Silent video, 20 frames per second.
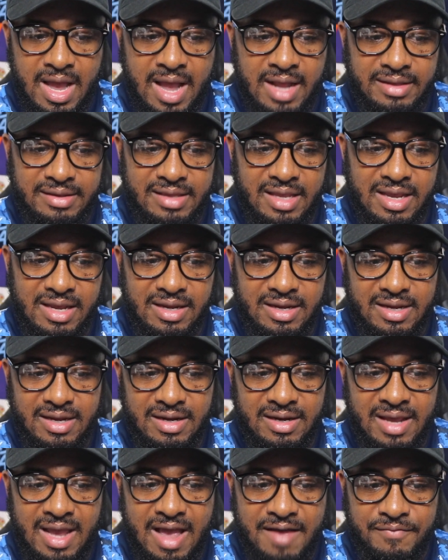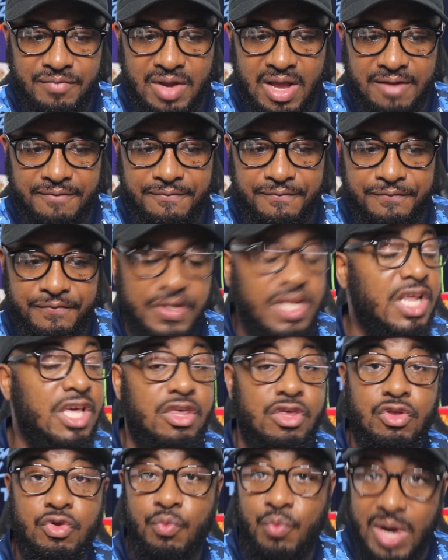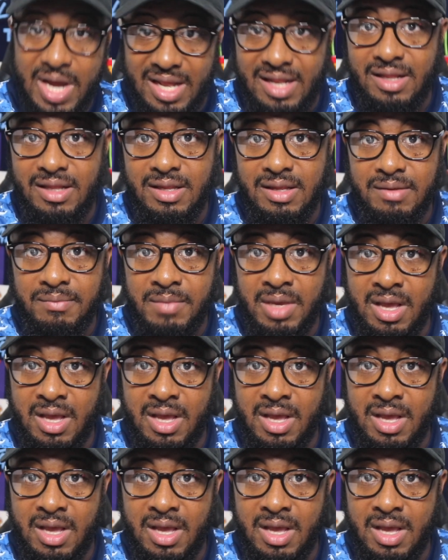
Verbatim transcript: I think they have not finished well,